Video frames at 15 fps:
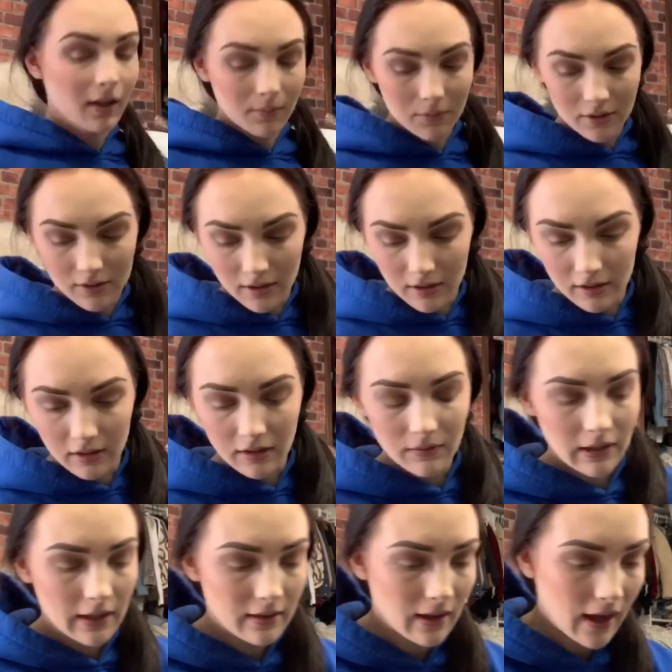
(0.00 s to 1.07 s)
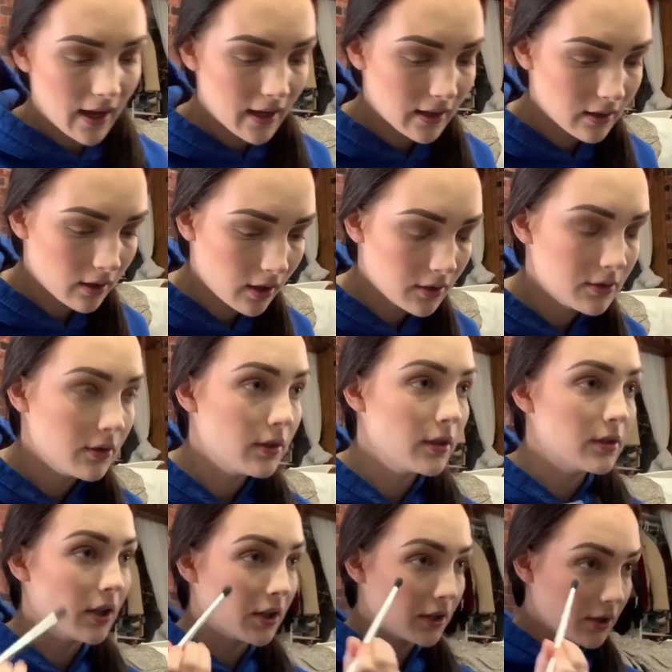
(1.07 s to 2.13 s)
I'm just gonna leave it at that and not do the
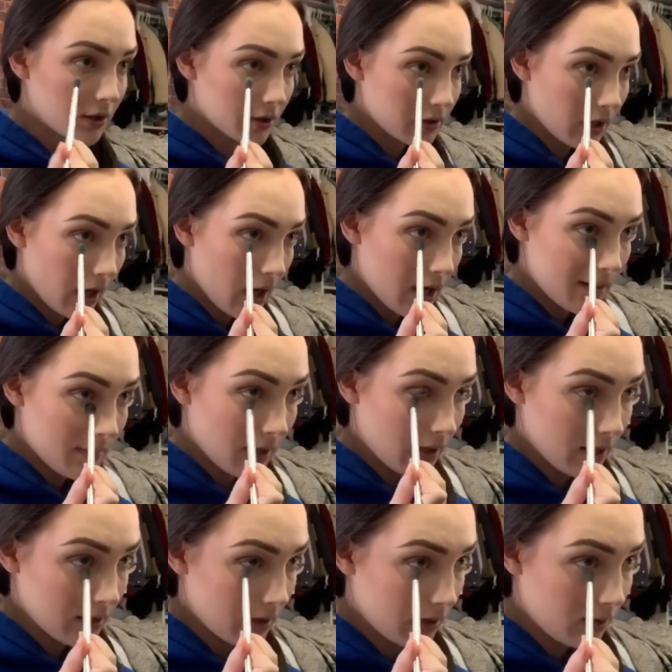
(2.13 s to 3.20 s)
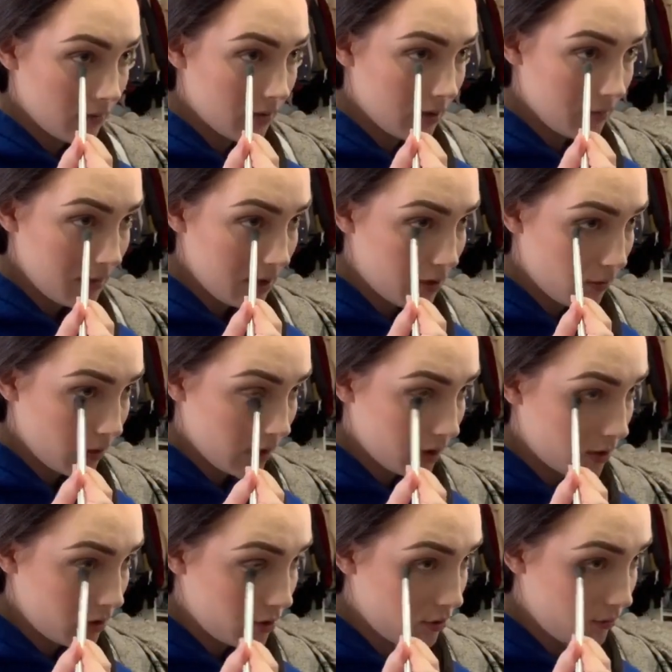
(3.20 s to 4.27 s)
darker shade because I don't want to be doing
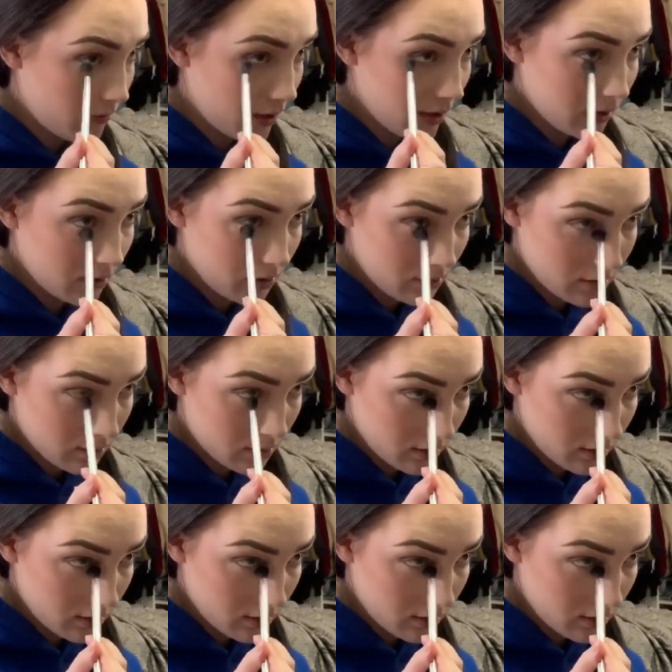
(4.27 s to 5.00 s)
too much.